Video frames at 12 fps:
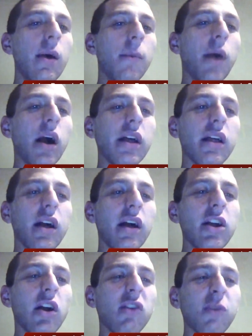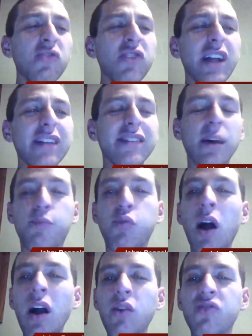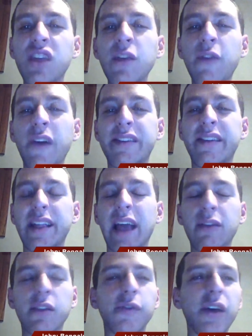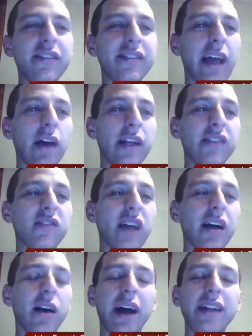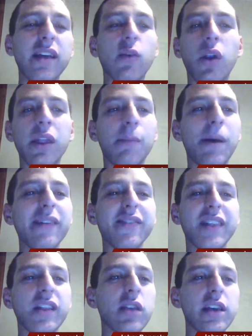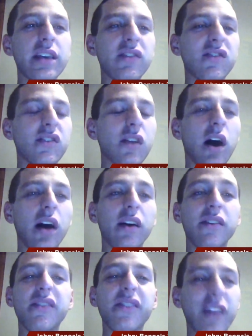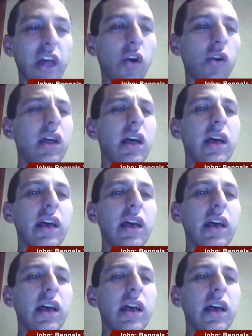But, especially against the Broncos defense that they have to face now, that's, I think, one of the best in the leagues still,